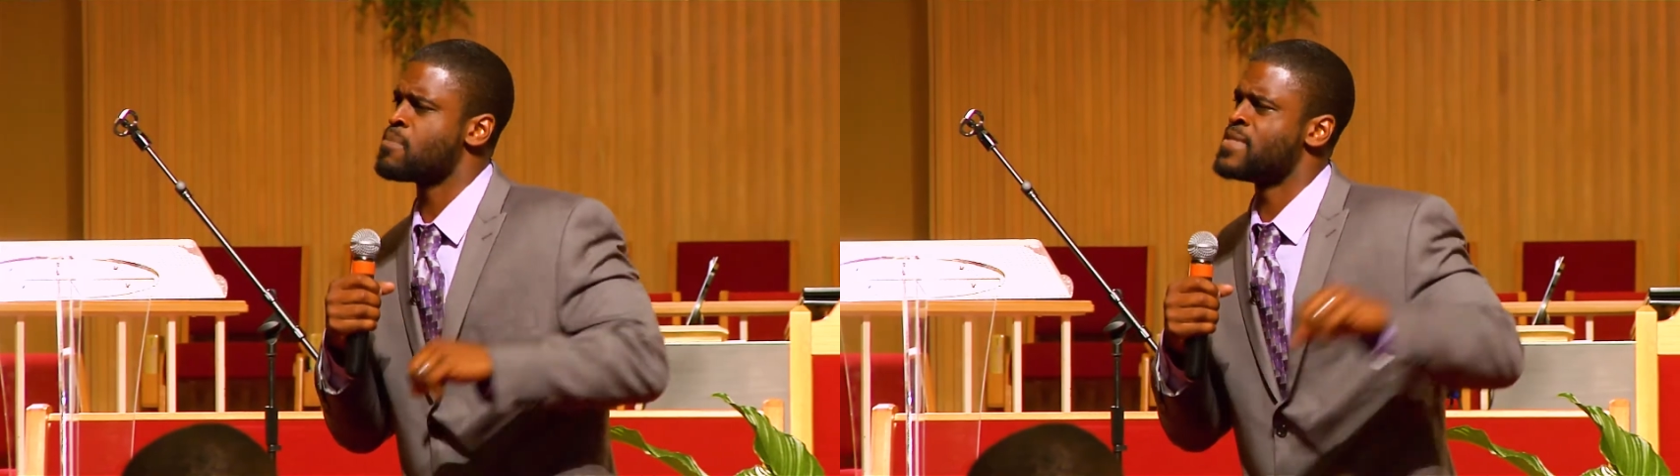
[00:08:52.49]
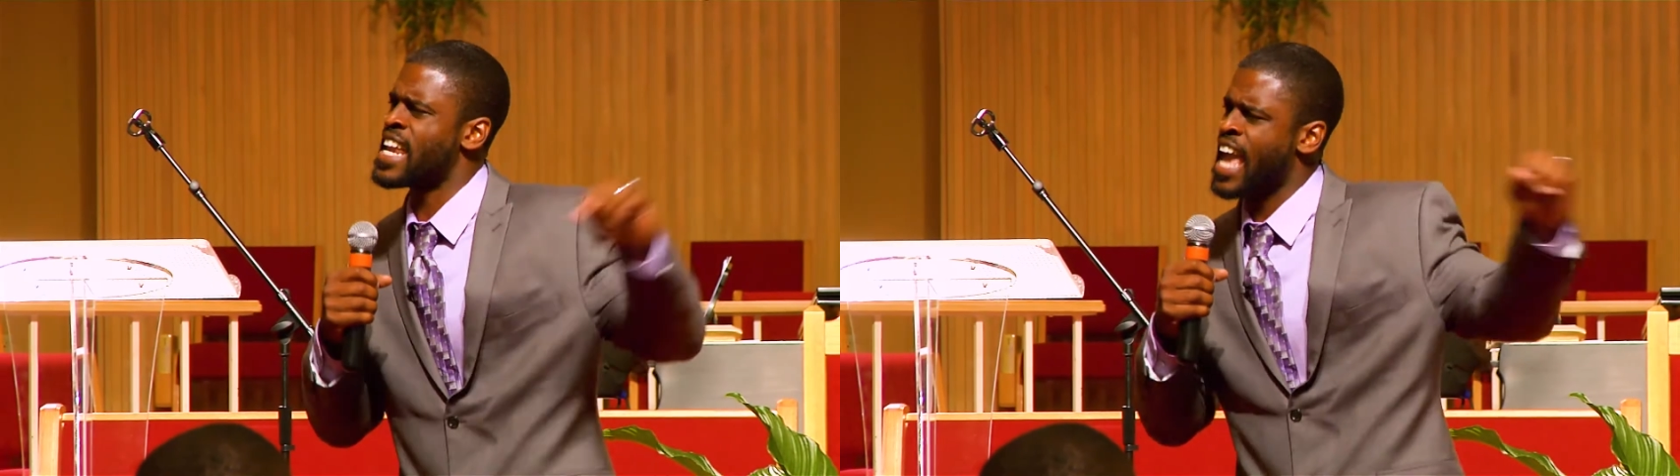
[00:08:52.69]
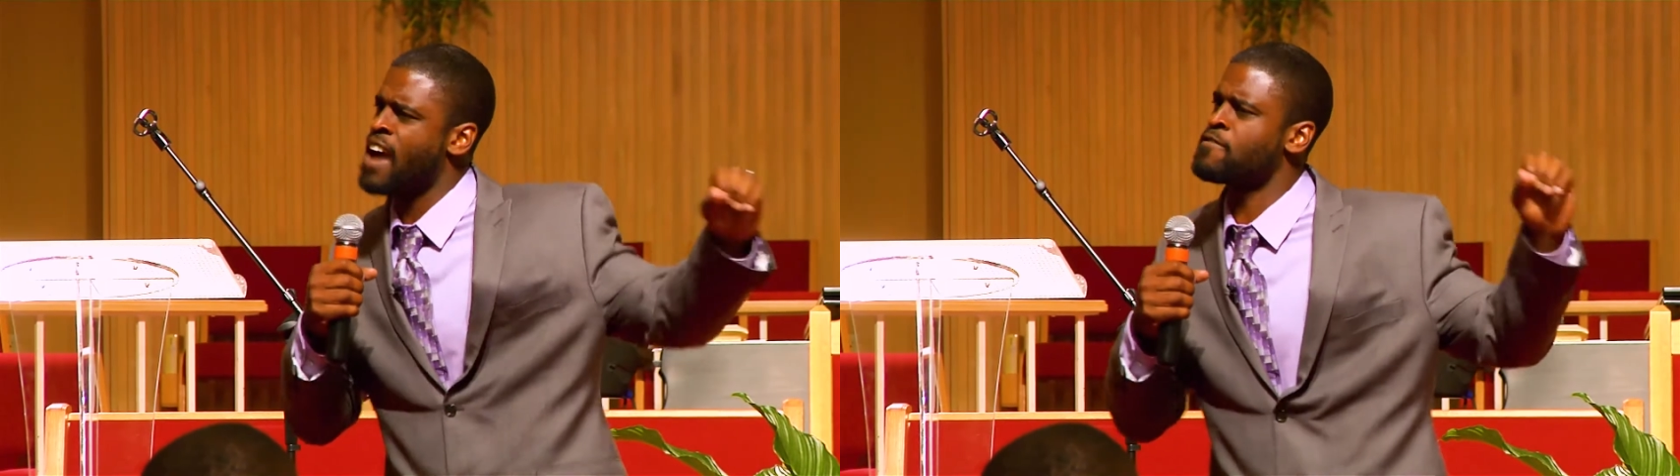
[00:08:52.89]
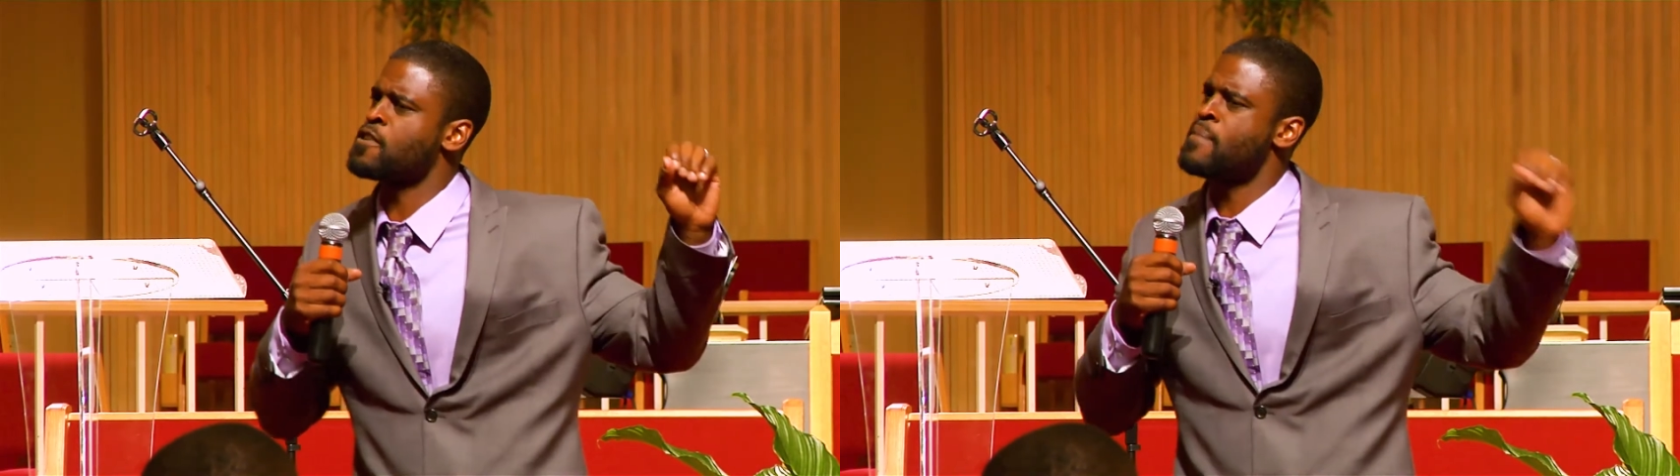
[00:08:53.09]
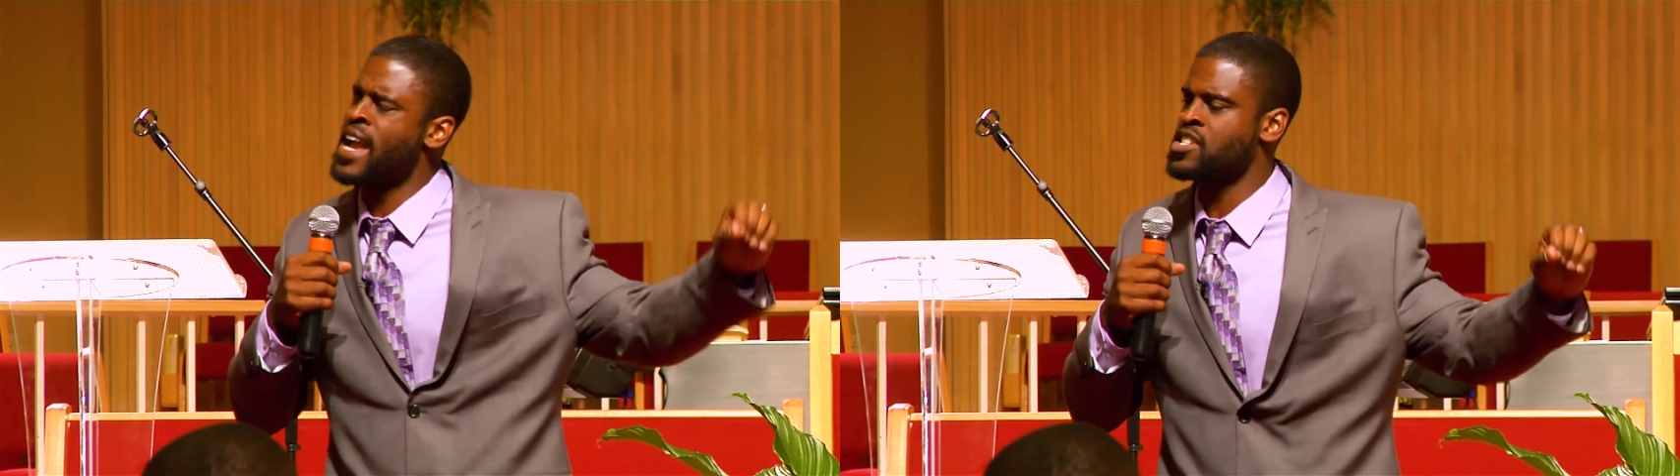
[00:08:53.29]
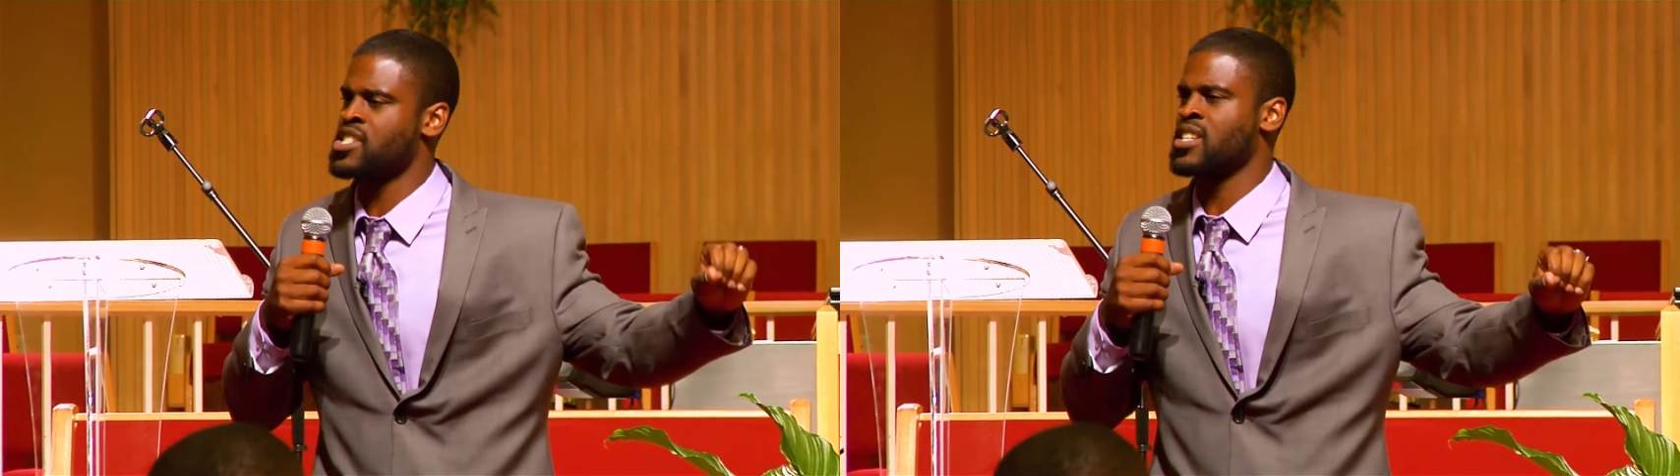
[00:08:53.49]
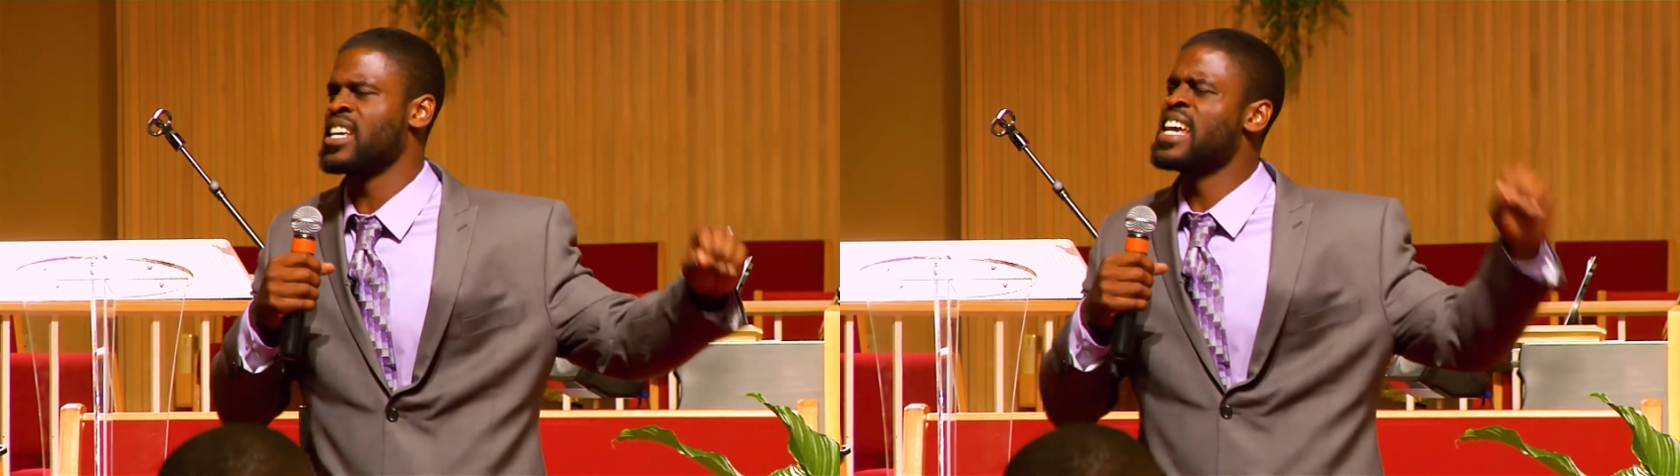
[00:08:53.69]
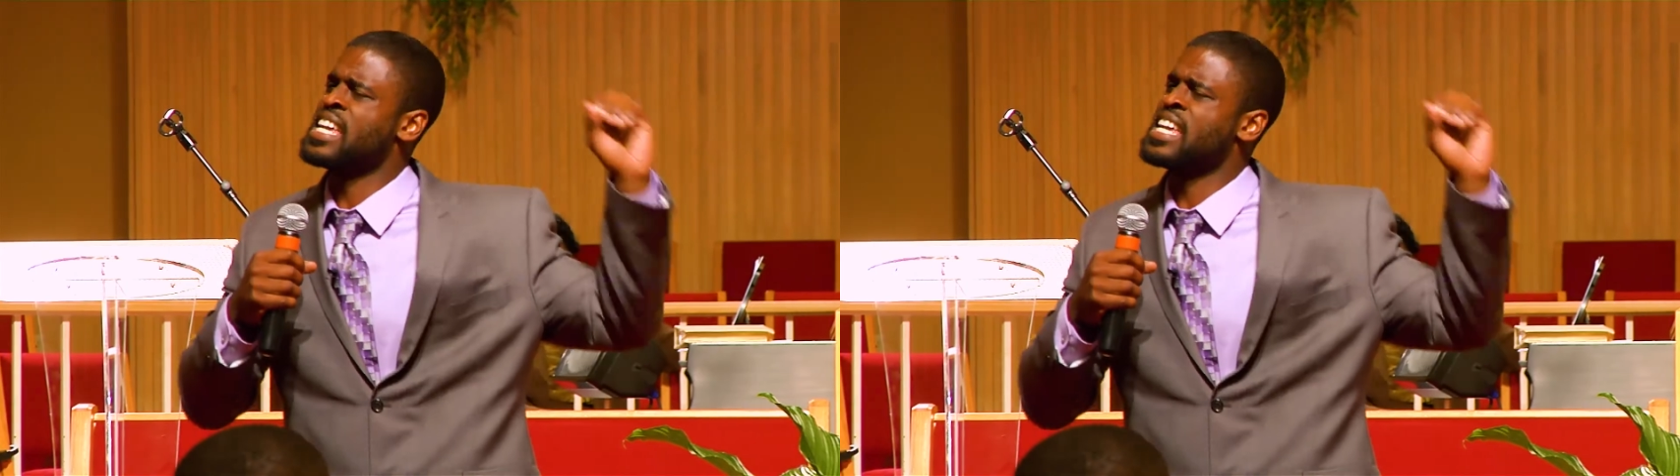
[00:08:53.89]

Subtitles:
That affirmation